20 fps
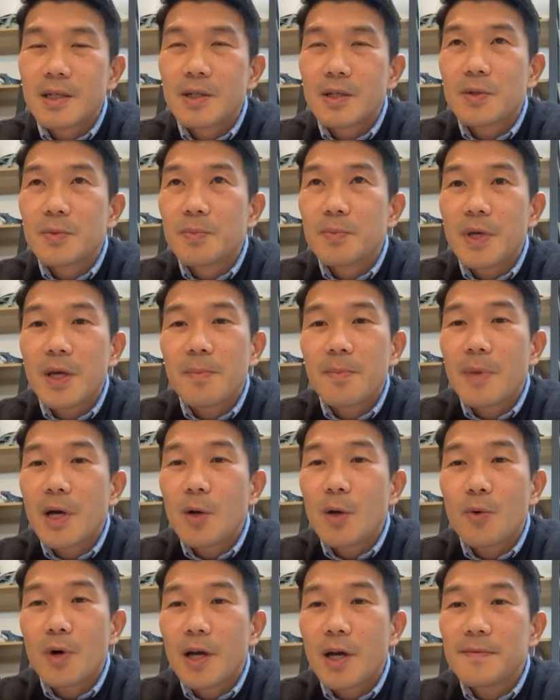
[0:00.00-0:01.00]
me and my
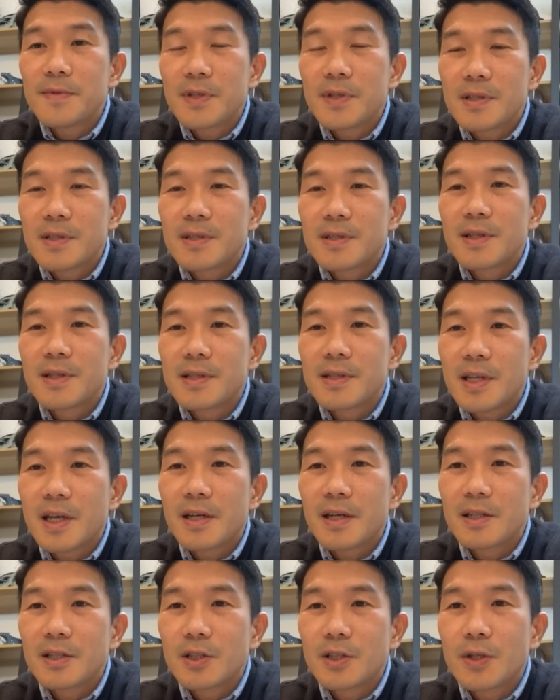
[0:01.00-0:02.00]
wife just
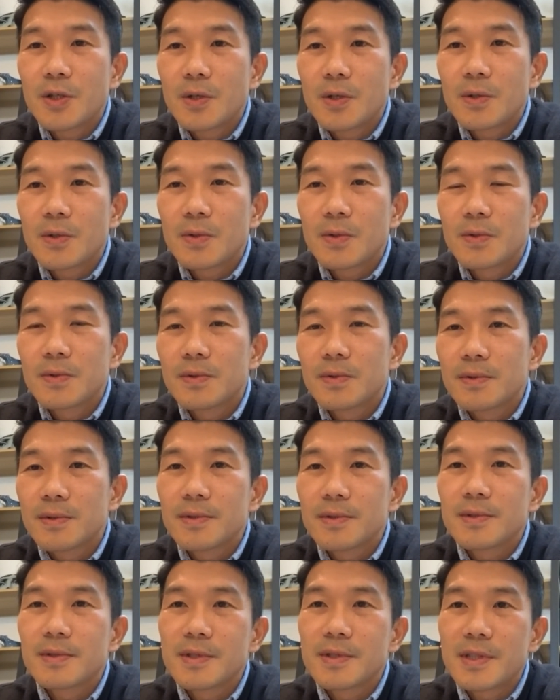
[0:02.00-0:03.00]
decided to
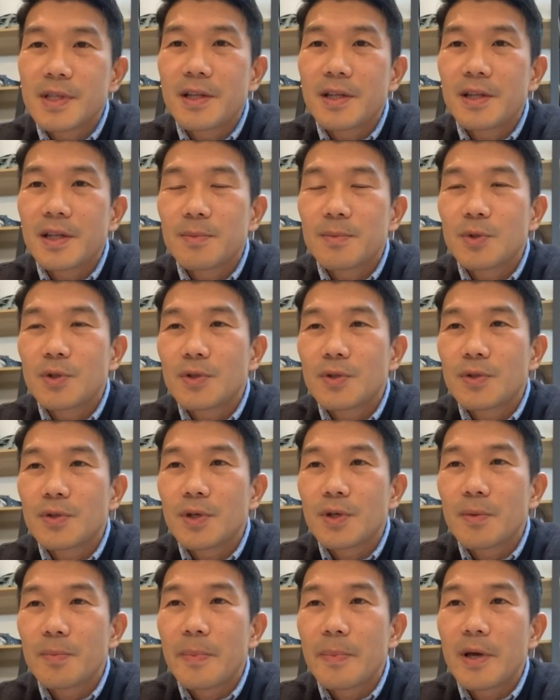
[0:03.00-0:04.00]
send them
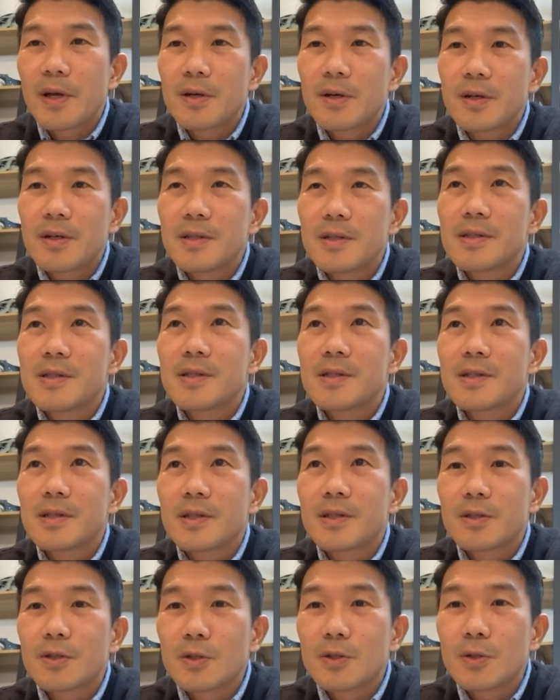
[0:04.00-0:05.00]
to a better
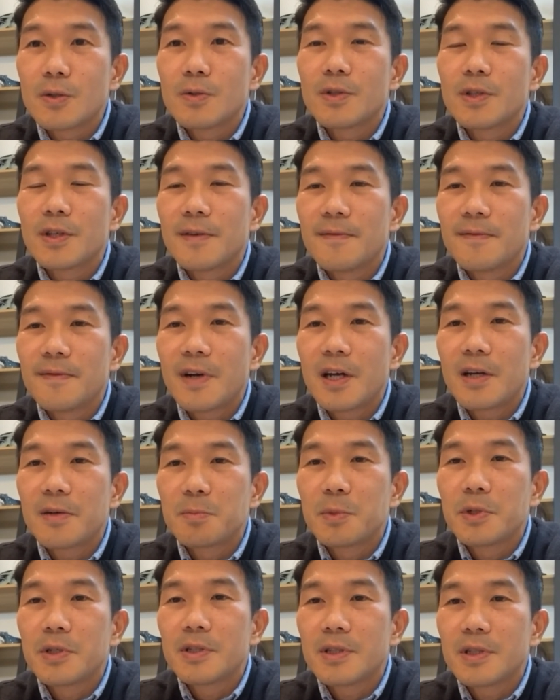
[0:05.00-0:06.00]
school
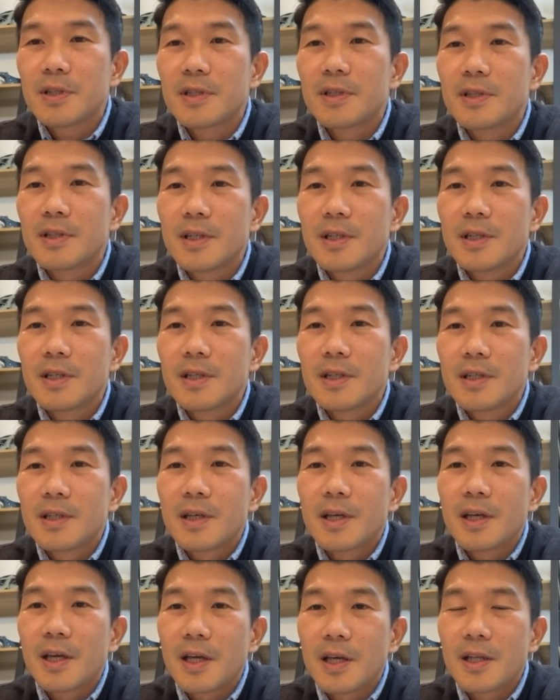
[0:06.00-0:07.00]
environment,
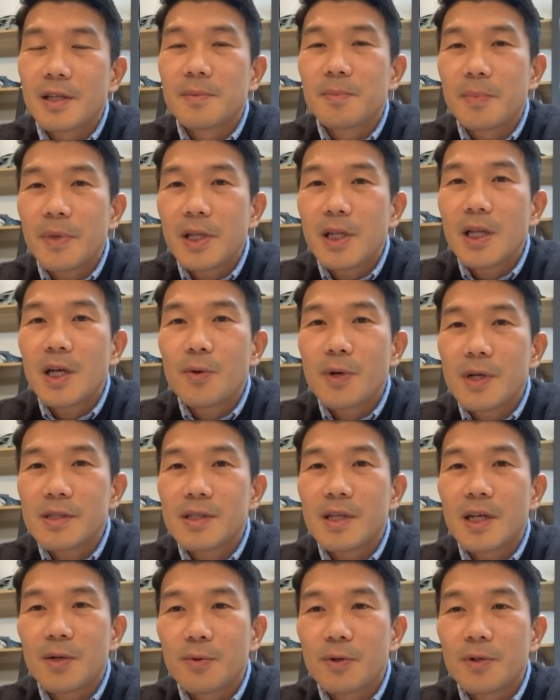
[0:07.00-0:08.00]
and Penang
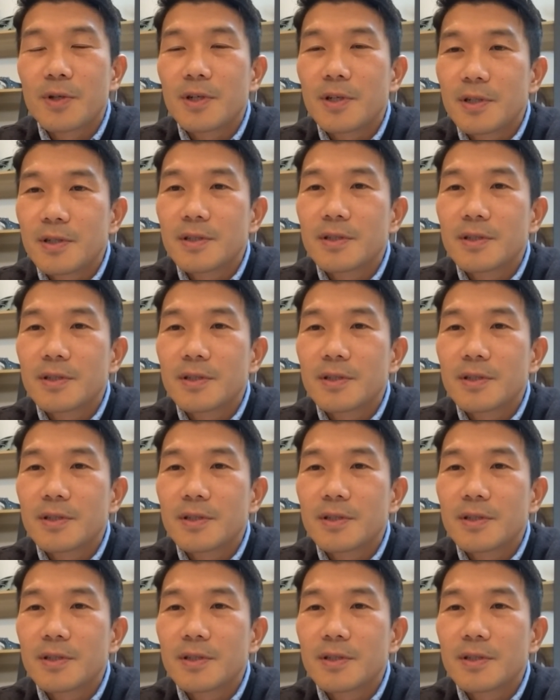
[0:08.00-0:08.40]
was our